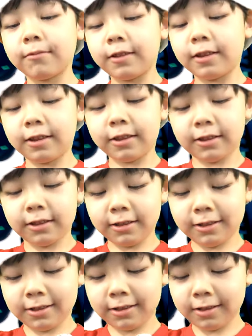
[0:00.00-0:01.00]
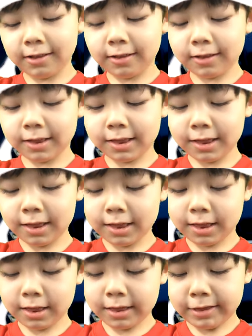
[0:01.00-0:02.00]

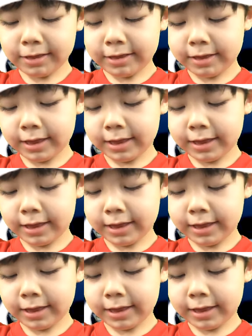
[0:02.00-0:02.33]
No one is speaking in this clip.